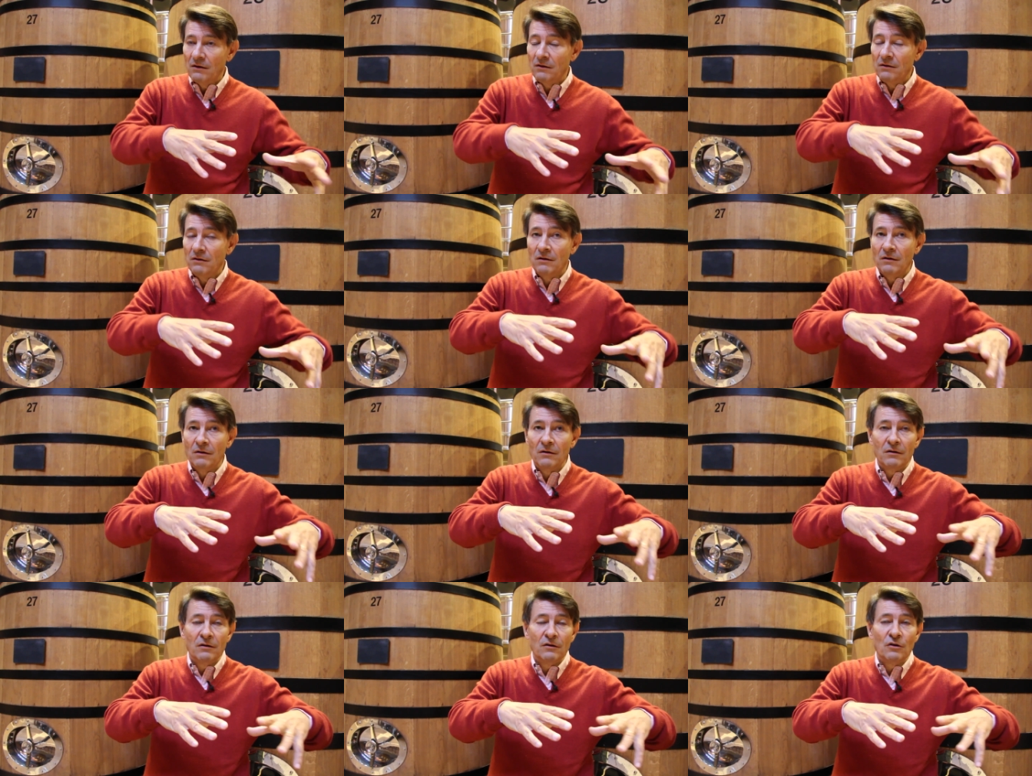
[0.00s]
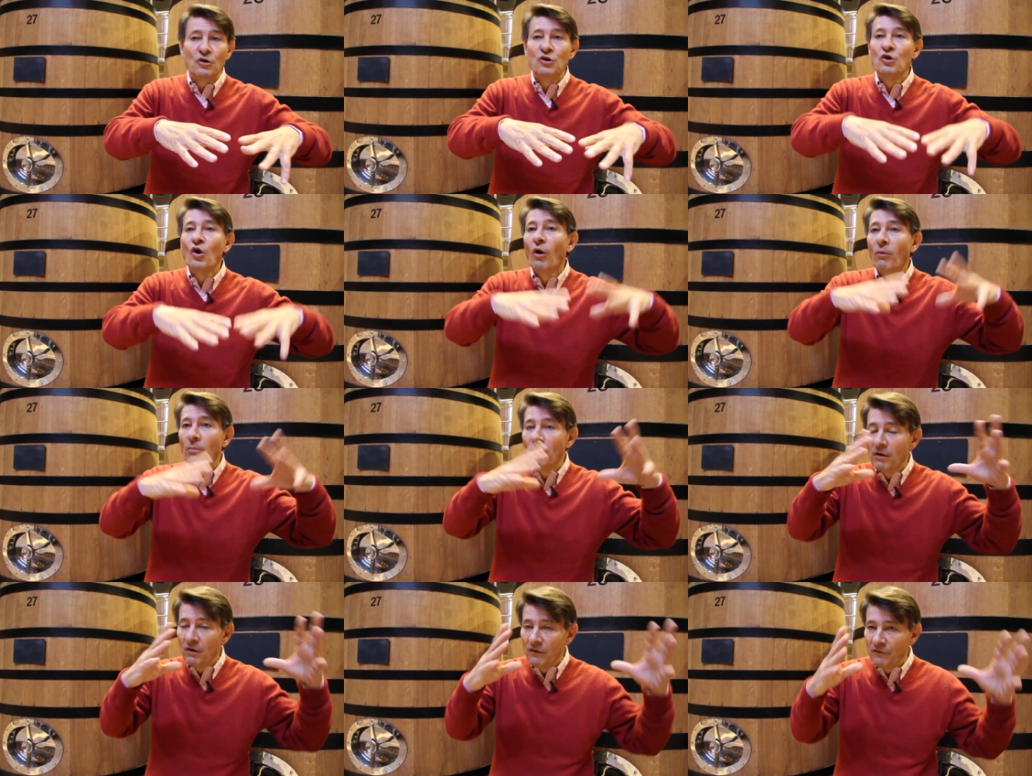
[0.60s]
the, the
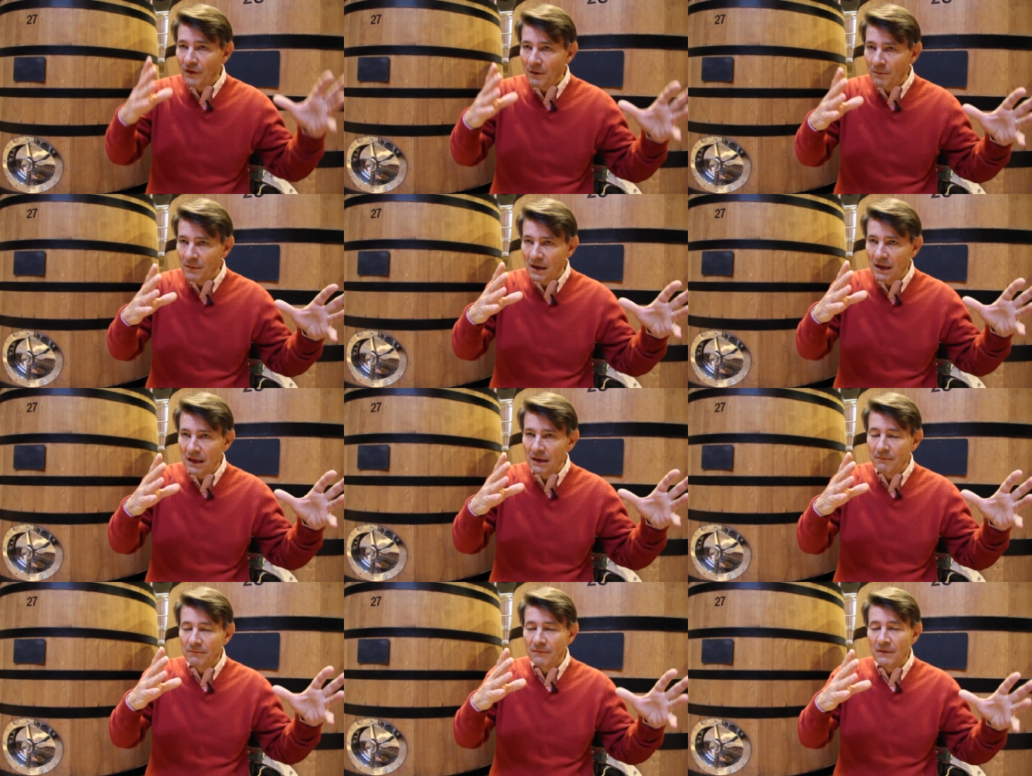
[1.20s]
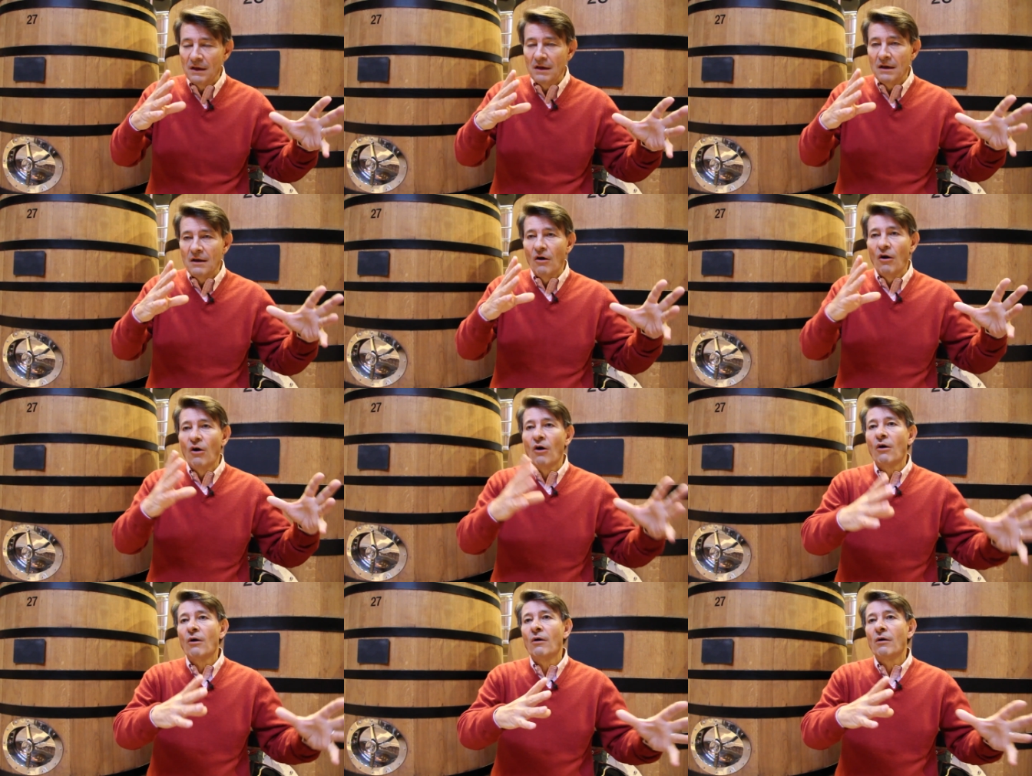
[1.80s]
noble family,
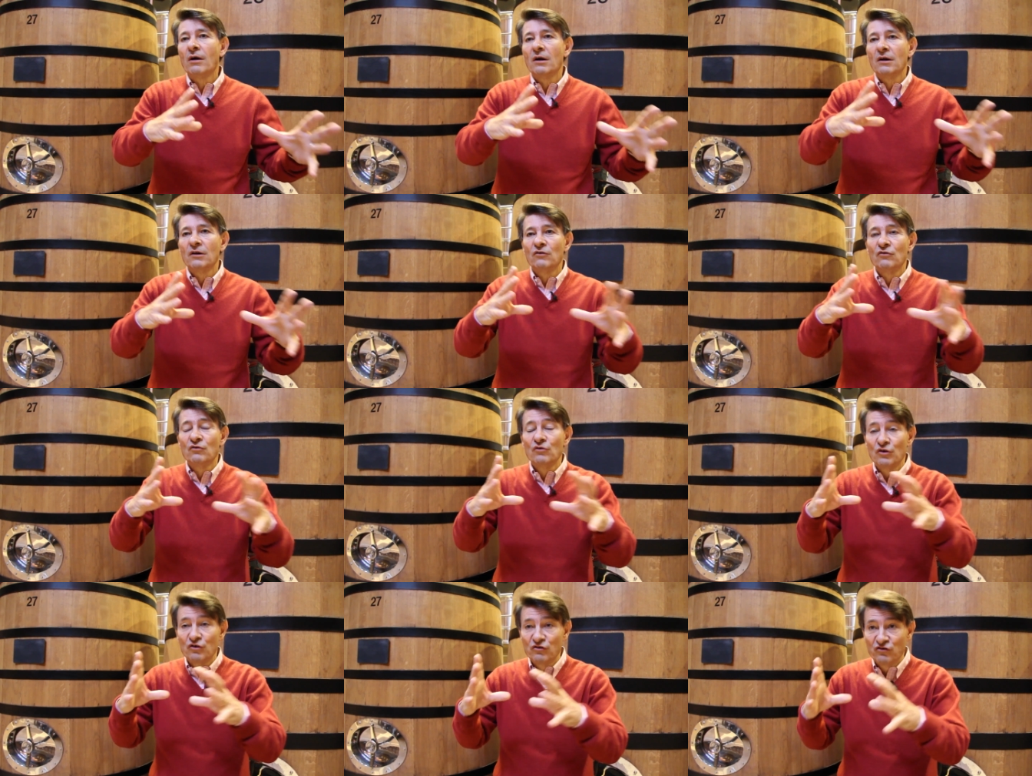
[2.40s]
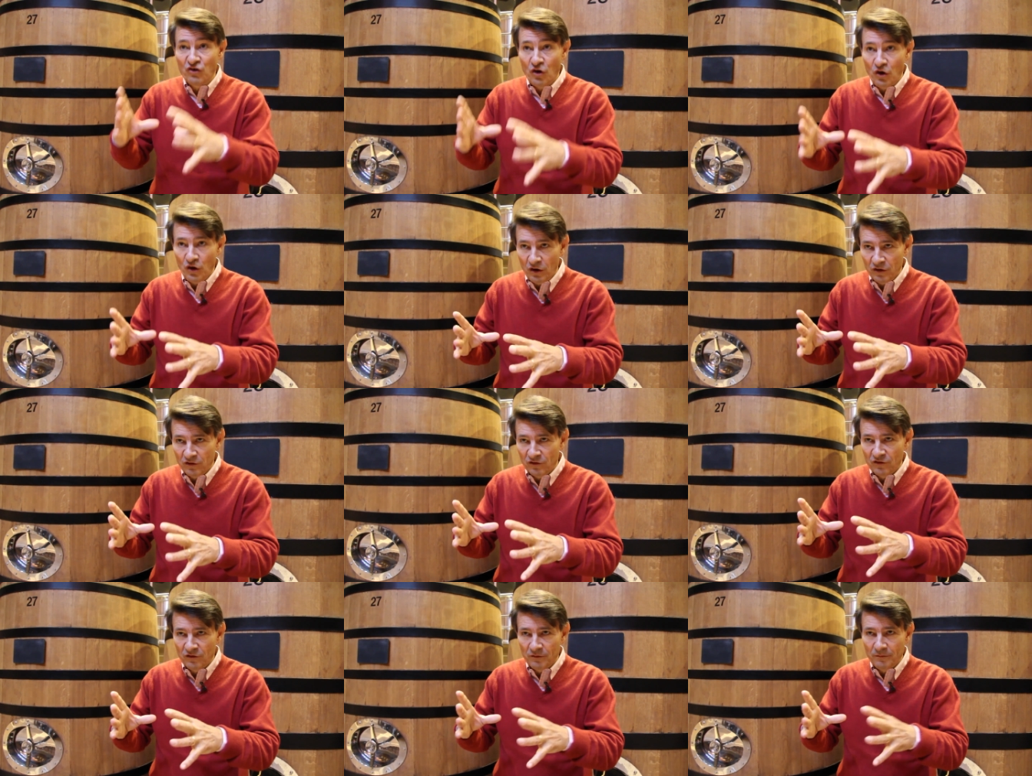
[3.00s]
or to the
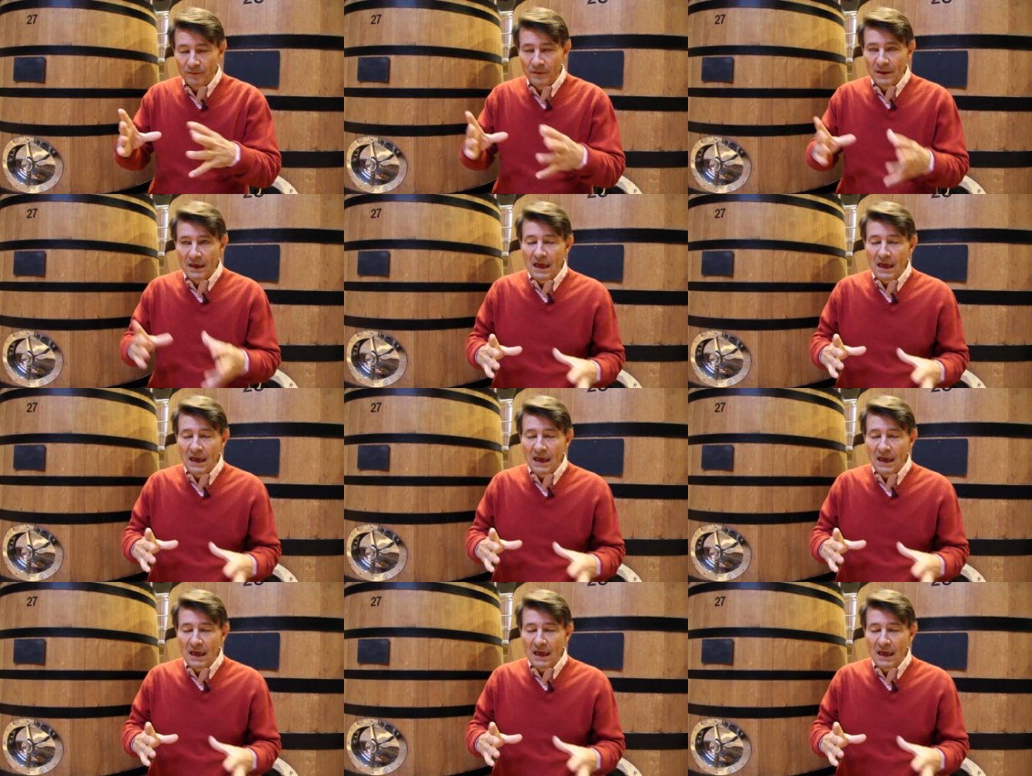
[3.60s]
church.